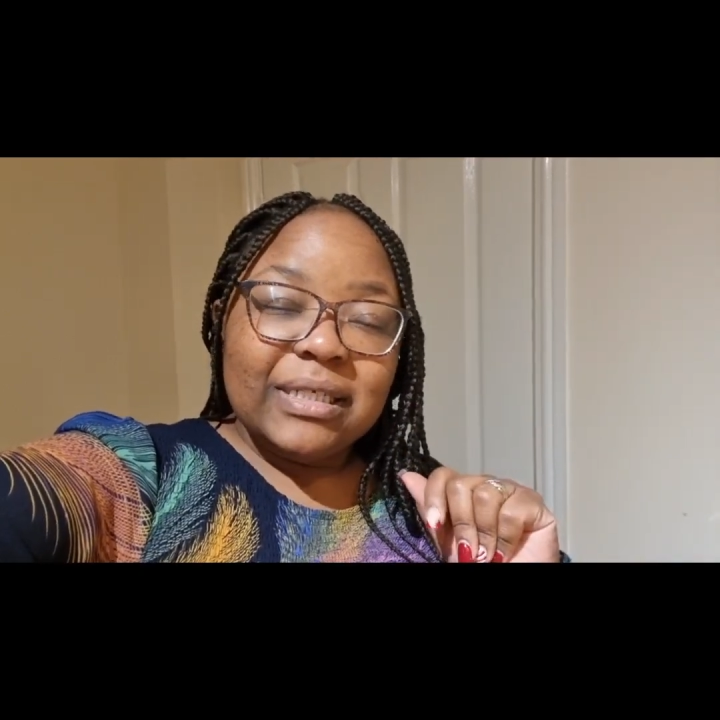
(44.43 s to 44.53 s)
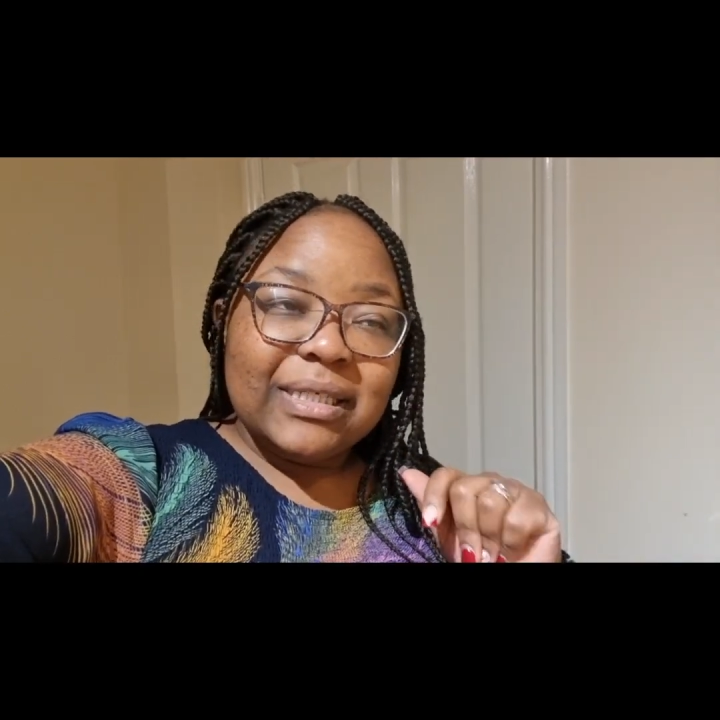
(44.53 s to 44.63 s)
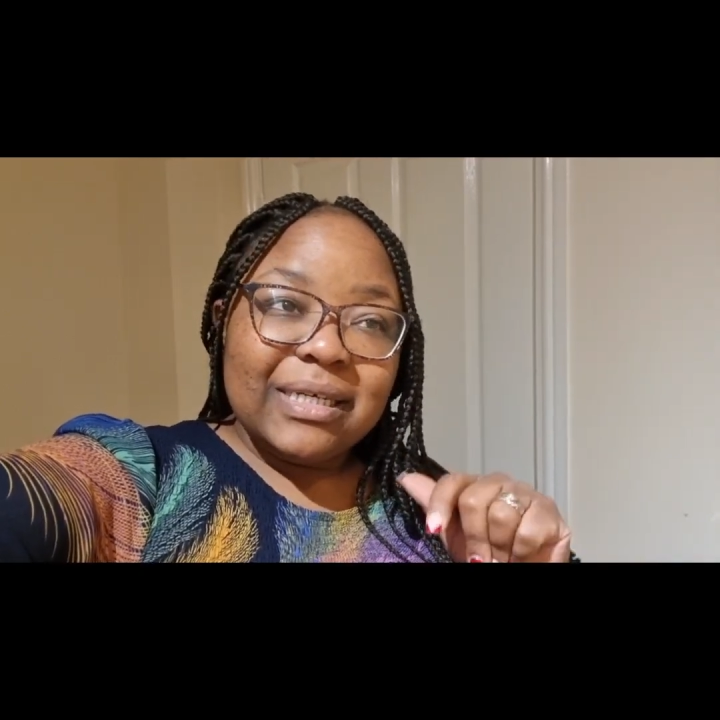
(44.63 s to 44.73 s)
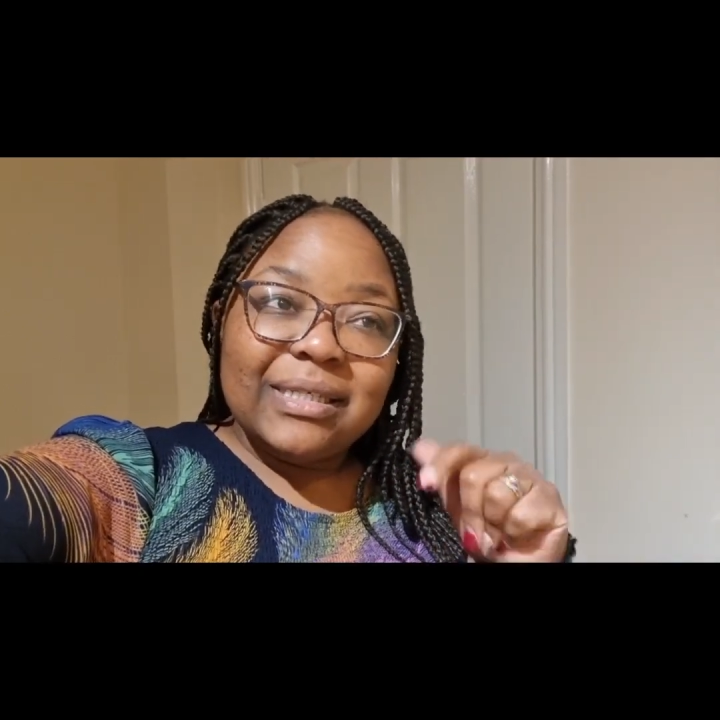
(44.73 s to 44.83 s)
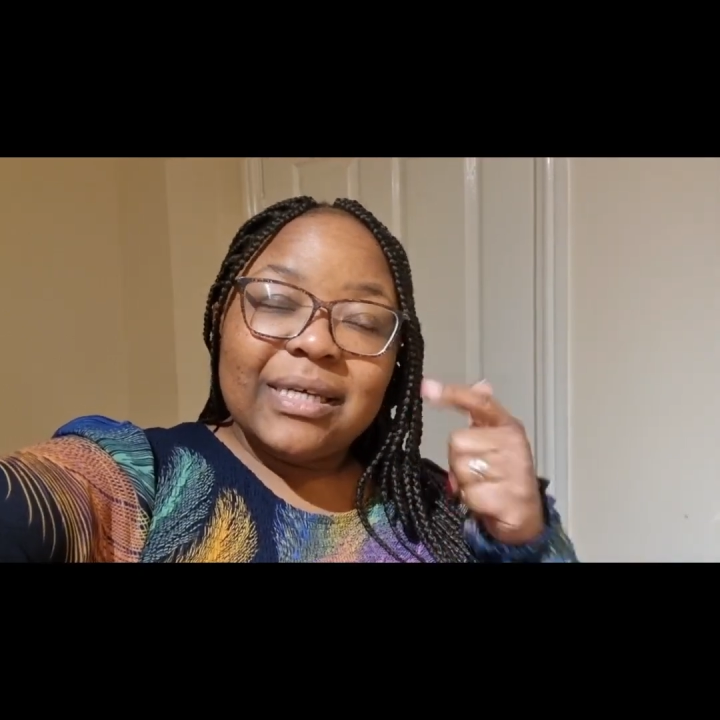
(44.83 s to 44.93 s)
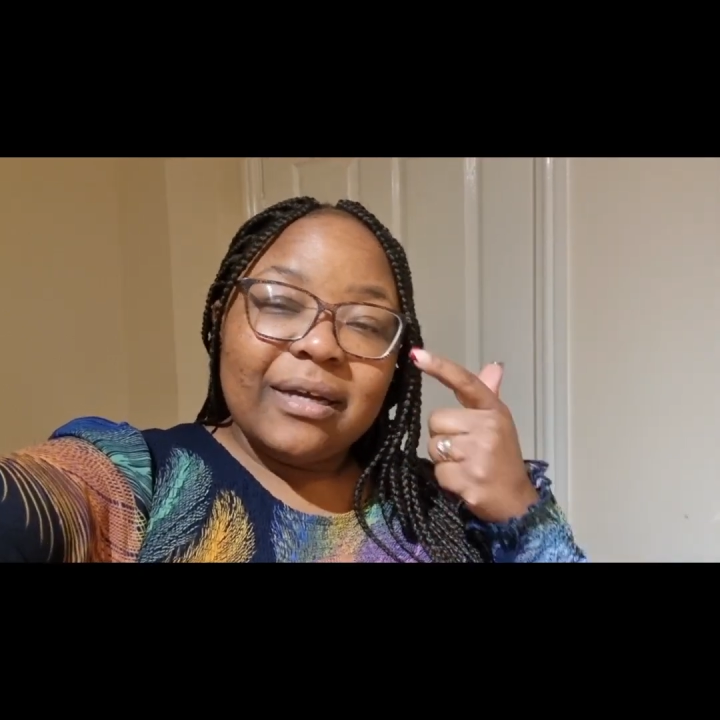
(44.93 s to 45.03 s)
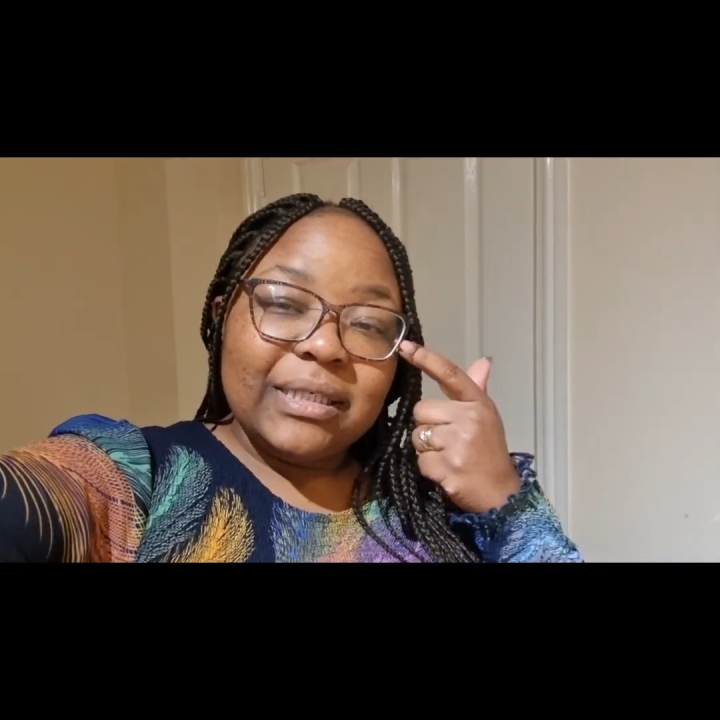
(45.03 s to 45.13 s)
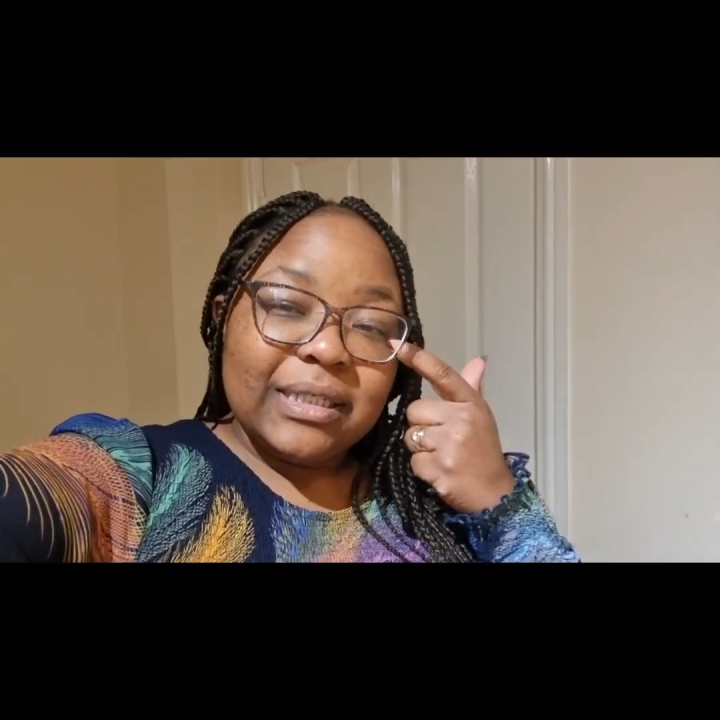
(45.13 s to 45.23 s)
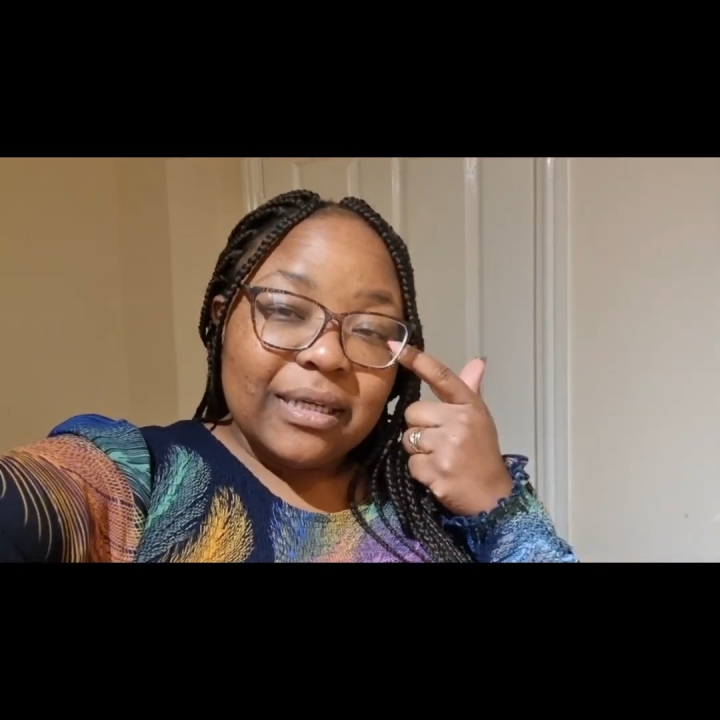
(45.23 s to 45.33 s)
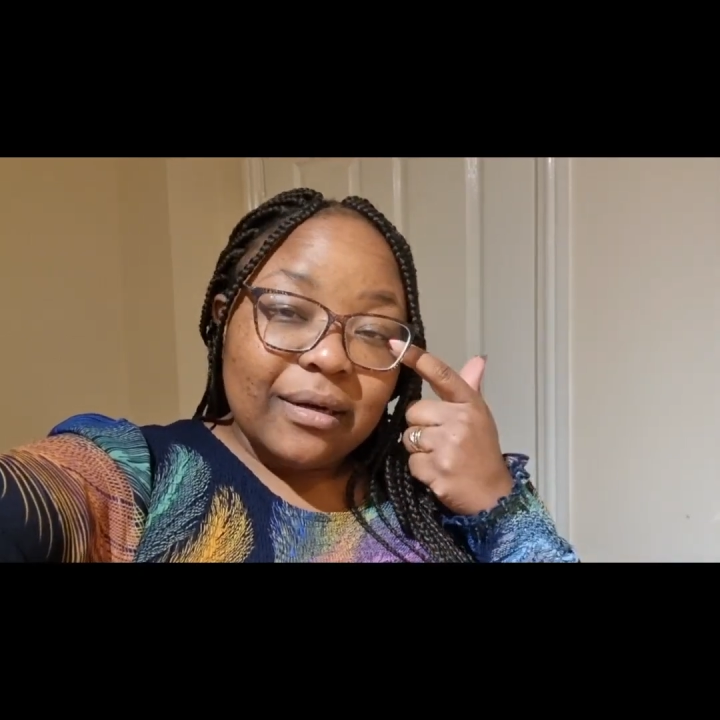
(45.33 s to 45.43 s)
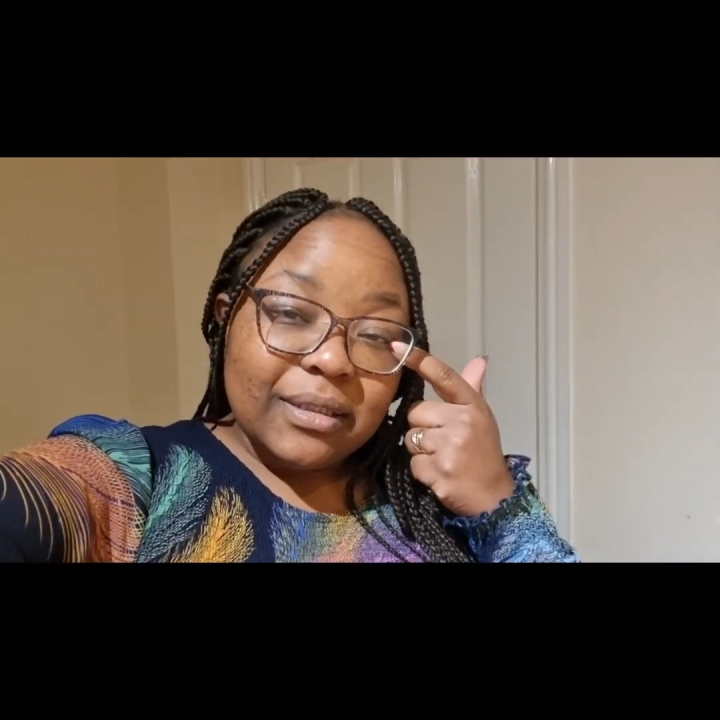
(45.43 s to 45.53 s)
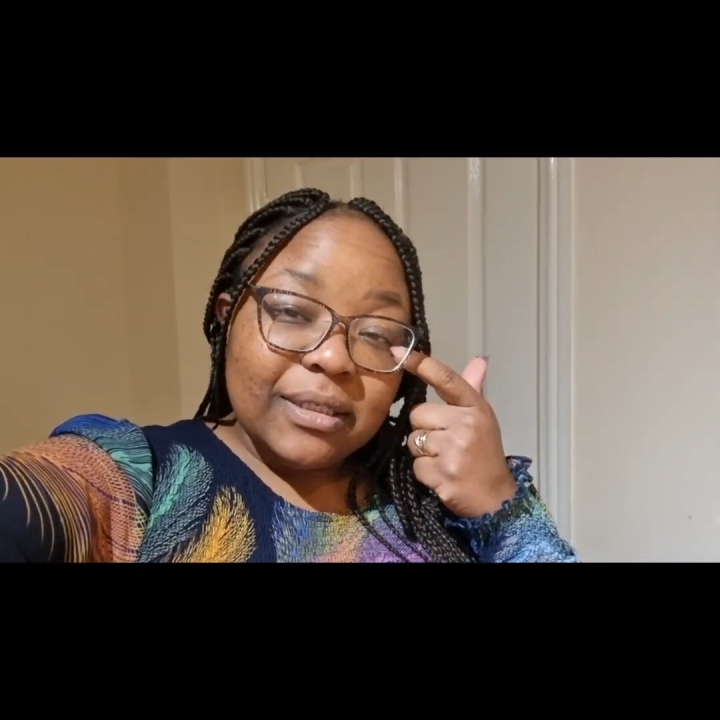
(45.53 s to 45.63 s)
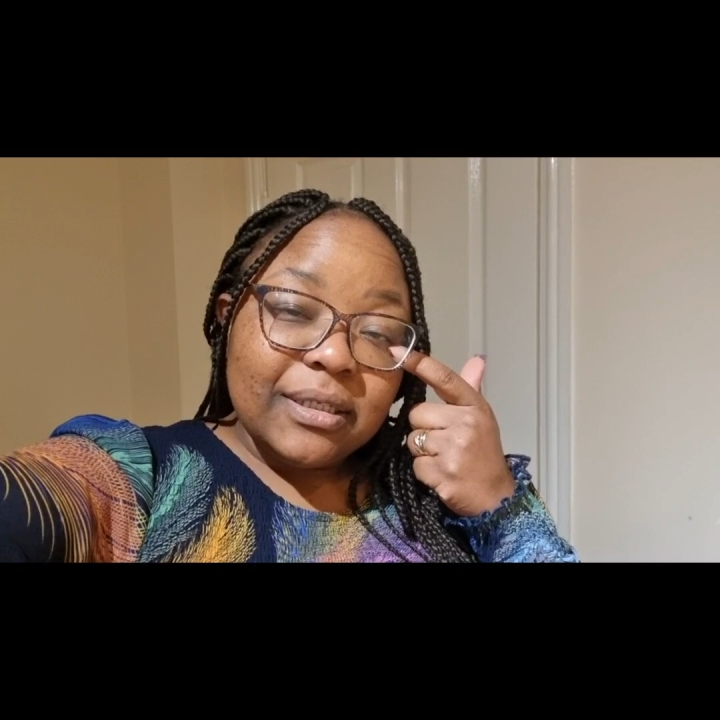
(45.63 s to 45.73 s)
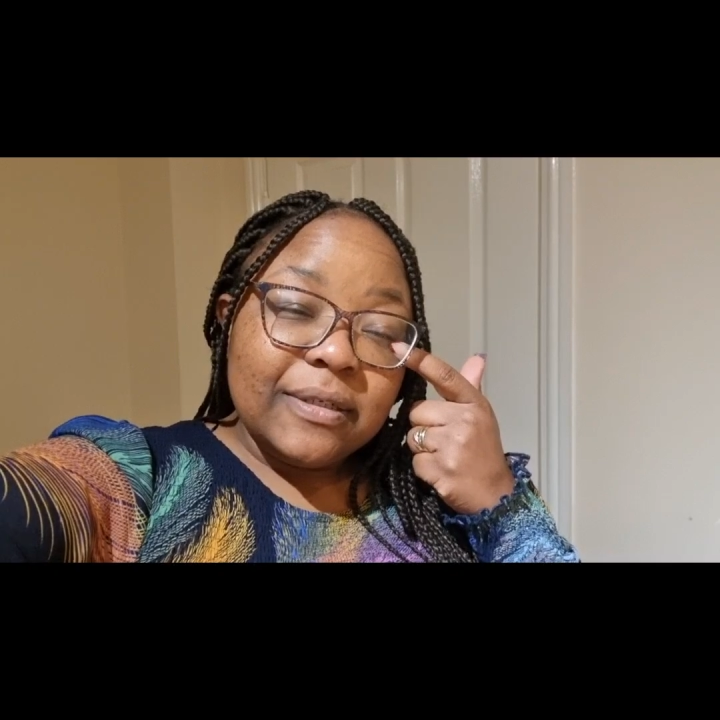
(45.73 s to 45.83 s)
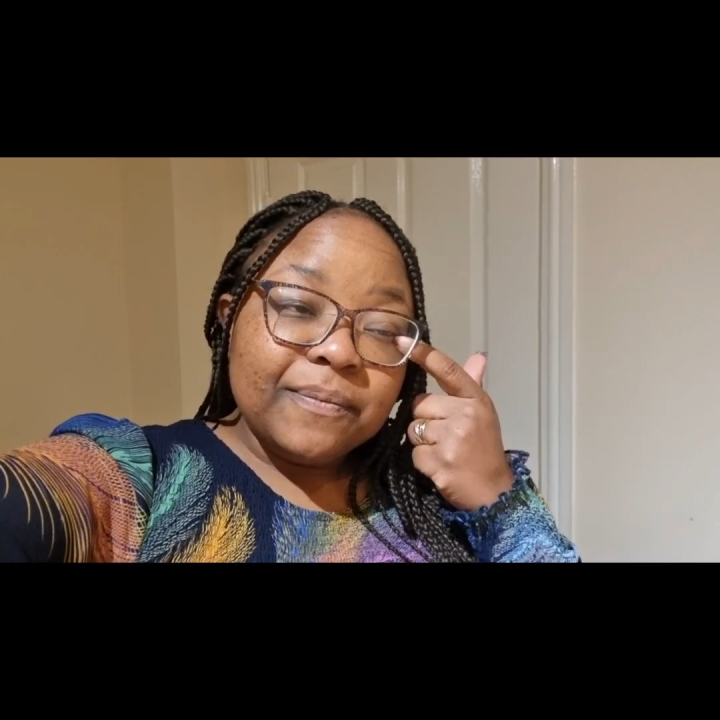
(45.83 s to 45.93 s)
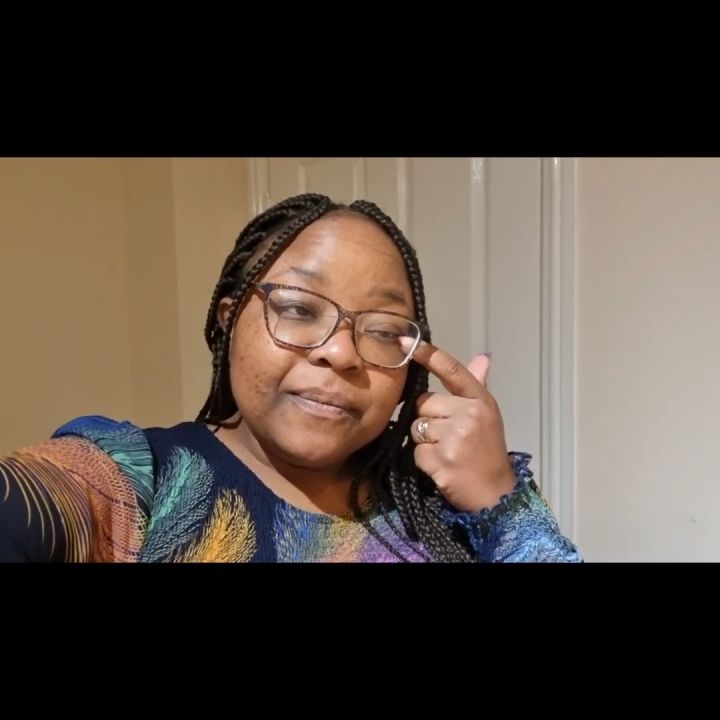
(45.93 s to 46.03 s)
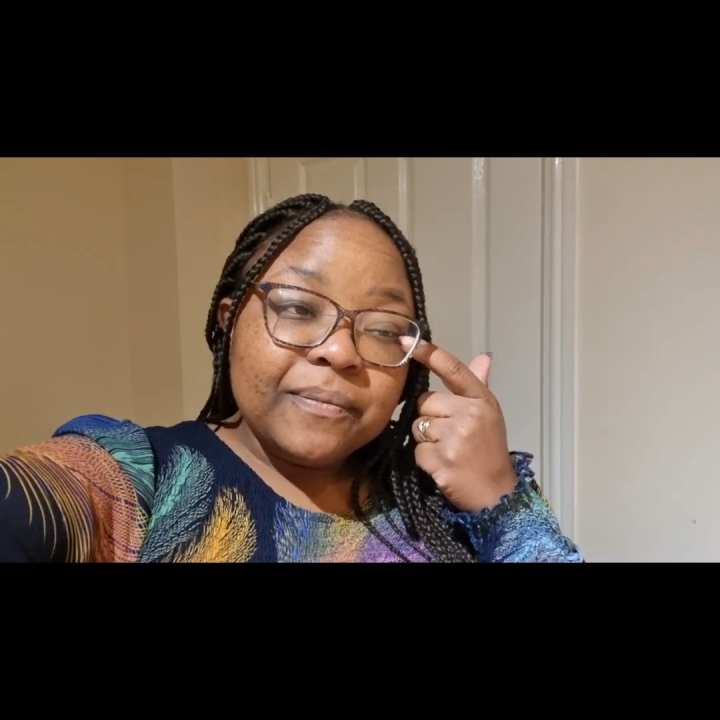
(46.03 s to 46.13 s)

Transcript: since I started.